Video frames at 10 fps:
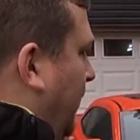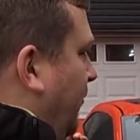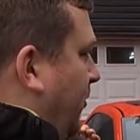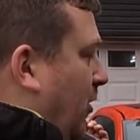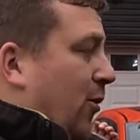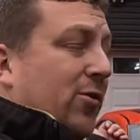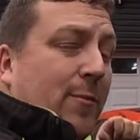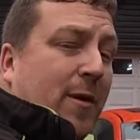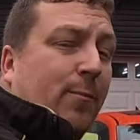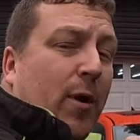So let
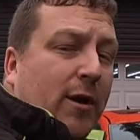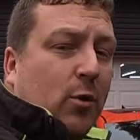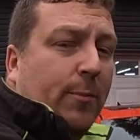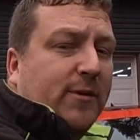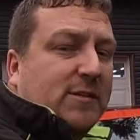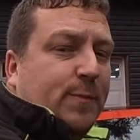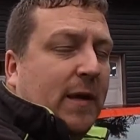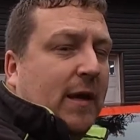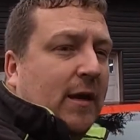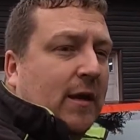me bring you up to
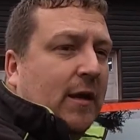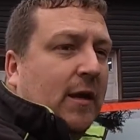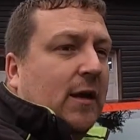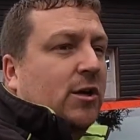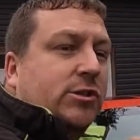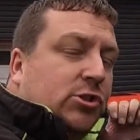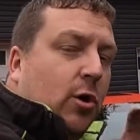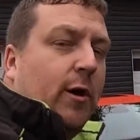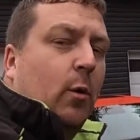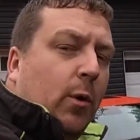speed, show
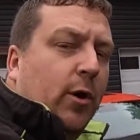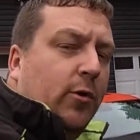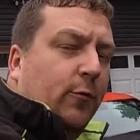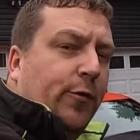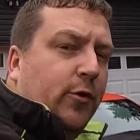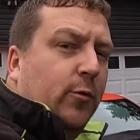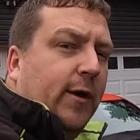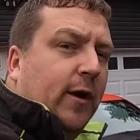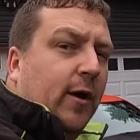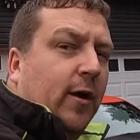you what we're going to do for the new
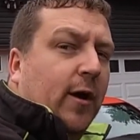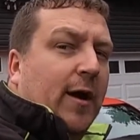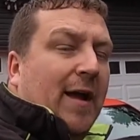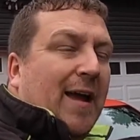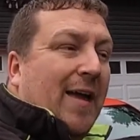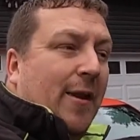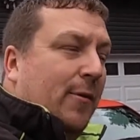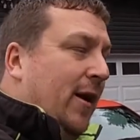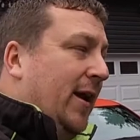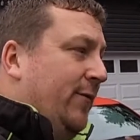year, and then I'm
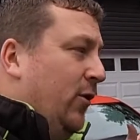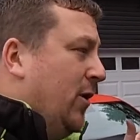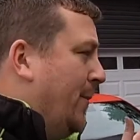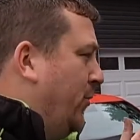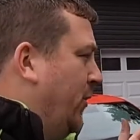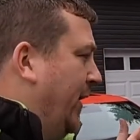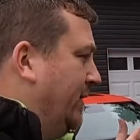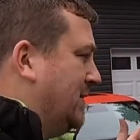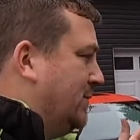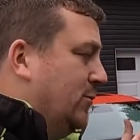going to give you a couple
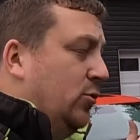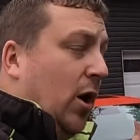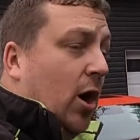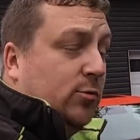hints of some new cars.